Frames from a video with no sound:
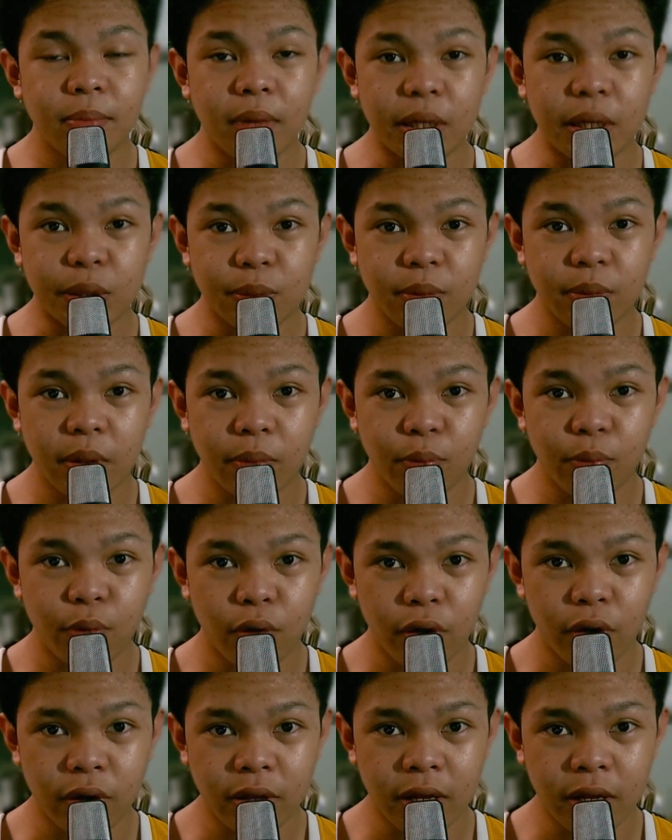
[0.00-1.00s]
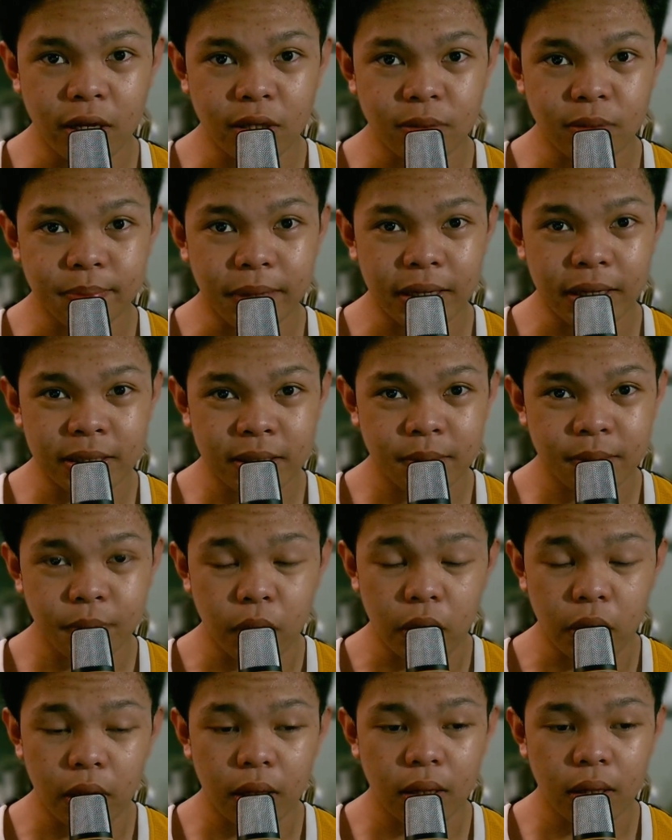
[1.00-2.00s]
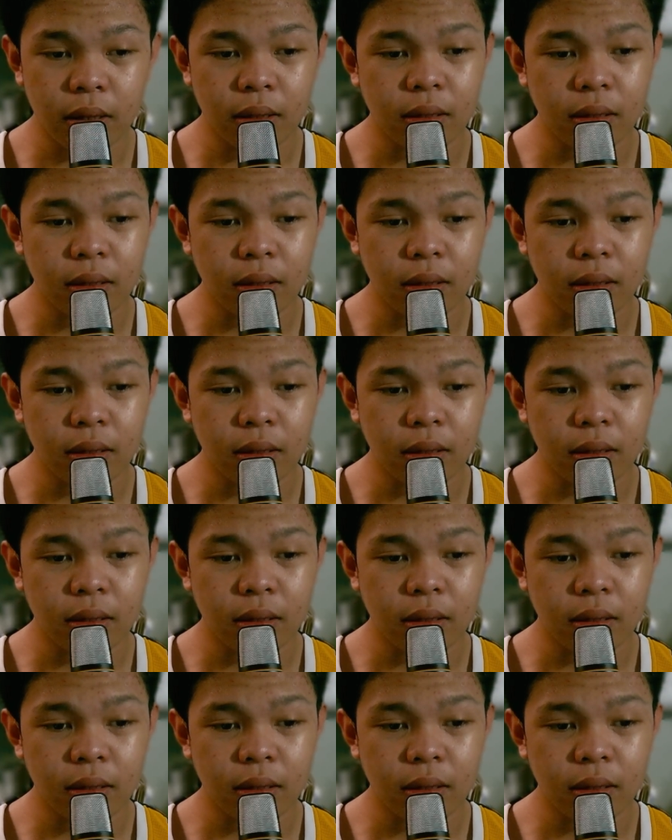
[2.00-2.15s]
must be broad as possible.